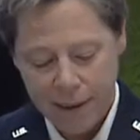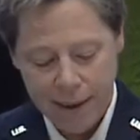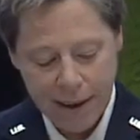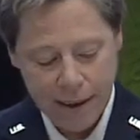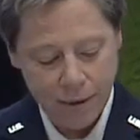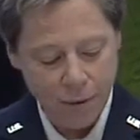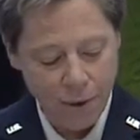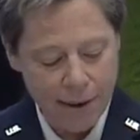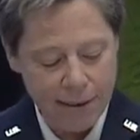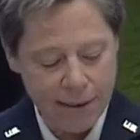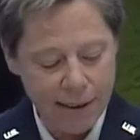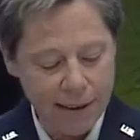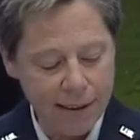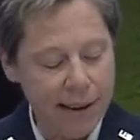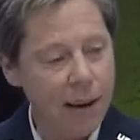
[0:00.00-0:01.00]
And
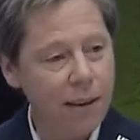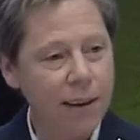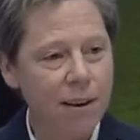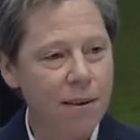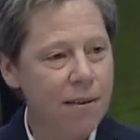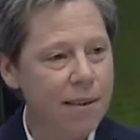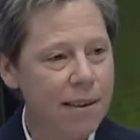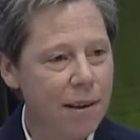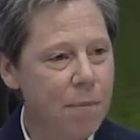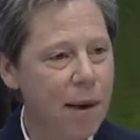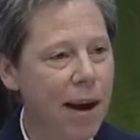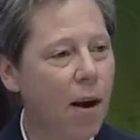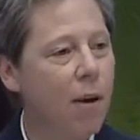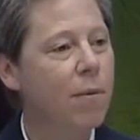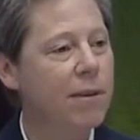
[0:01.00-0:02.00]
Tracy could tell you that
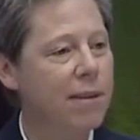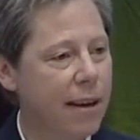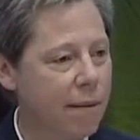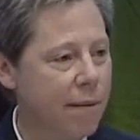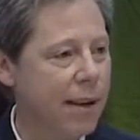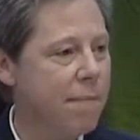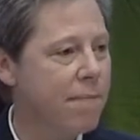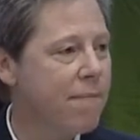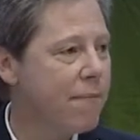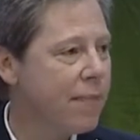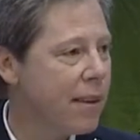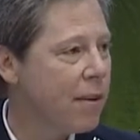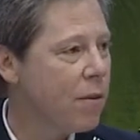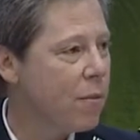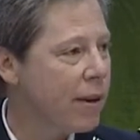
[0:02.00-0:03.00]
my heart was heavy
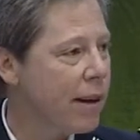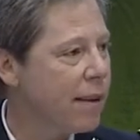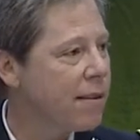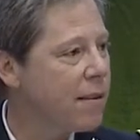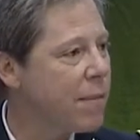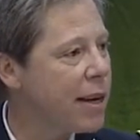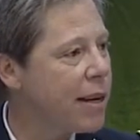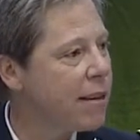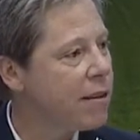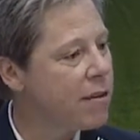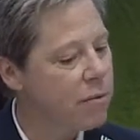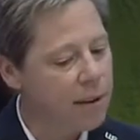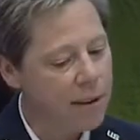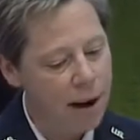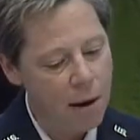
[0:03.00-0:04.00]
when I submitted
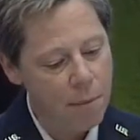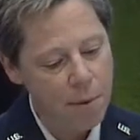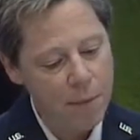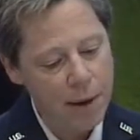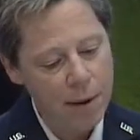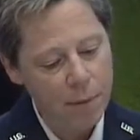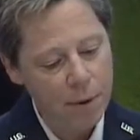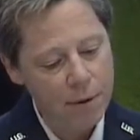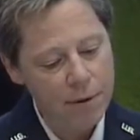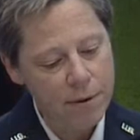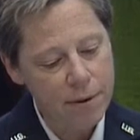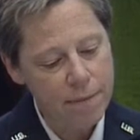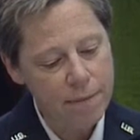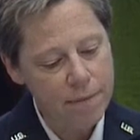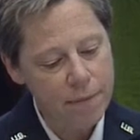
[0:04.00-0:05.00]
these retirement
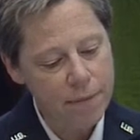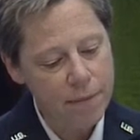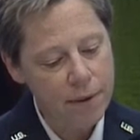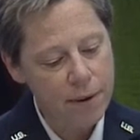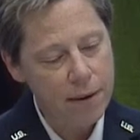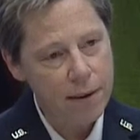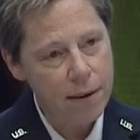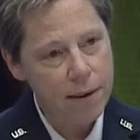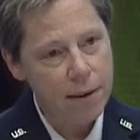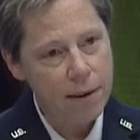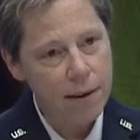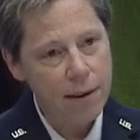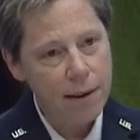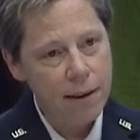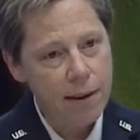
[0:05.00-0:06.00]
papers.
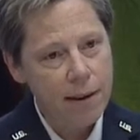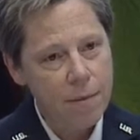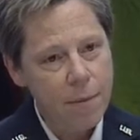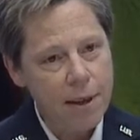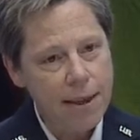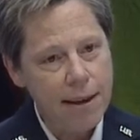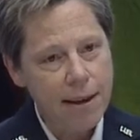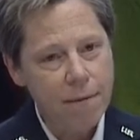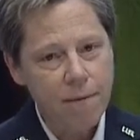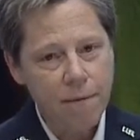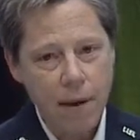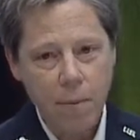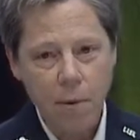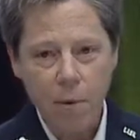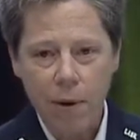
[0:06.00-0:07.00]
But then in
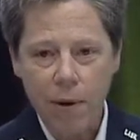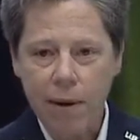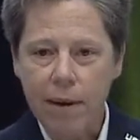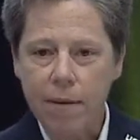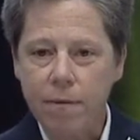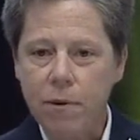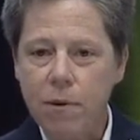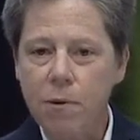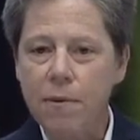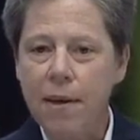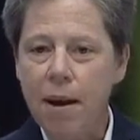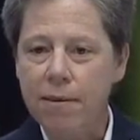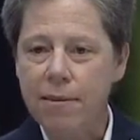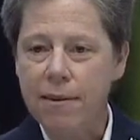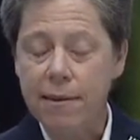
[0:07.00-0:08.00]
February of
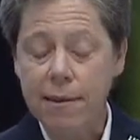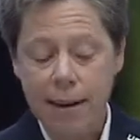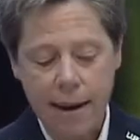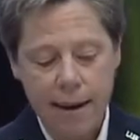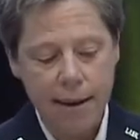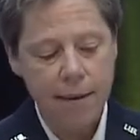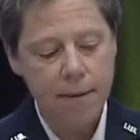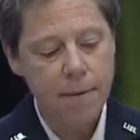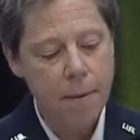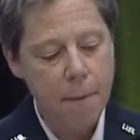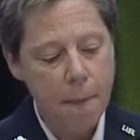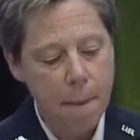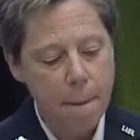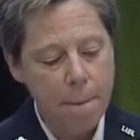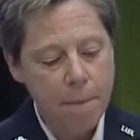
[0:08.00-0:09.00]
2010,
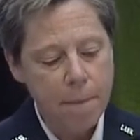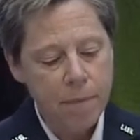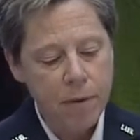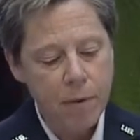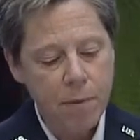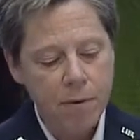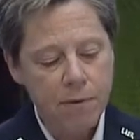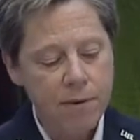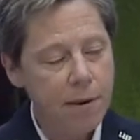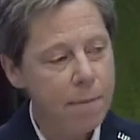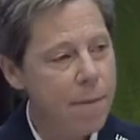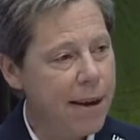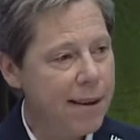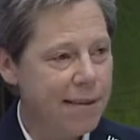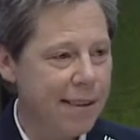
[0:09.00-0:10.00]
the most
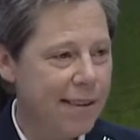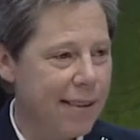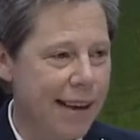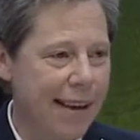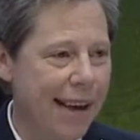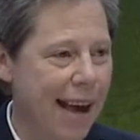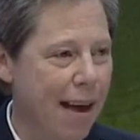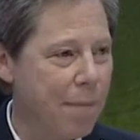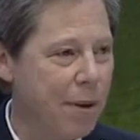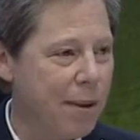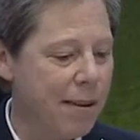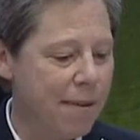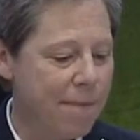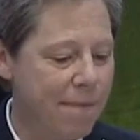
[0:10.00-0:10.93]
amazing thing happened.